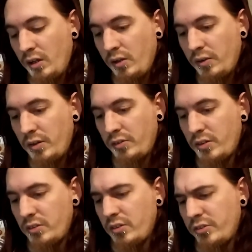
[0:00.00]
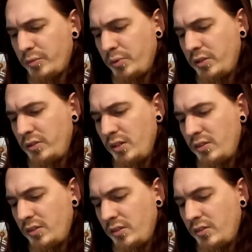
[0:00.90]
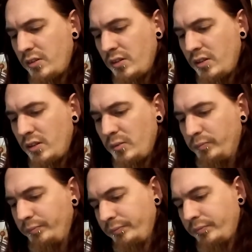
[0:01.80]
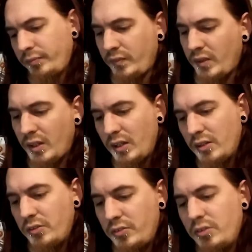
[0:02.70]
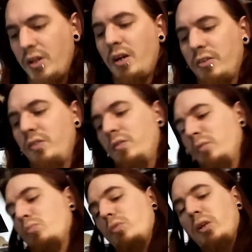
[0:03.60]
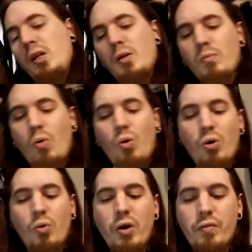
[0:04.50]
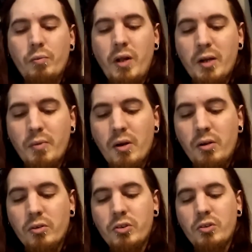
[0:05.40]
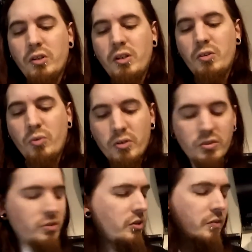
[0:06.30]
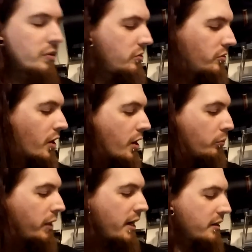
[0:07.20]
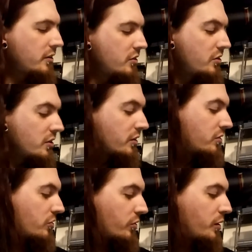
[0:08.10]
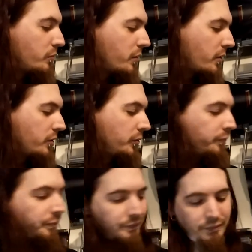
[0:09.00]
Anyways, this is also pretty decent. Uh, it's now it's even leaning more away from black metal and just leaning towards just kind of ex blackened extreme metal.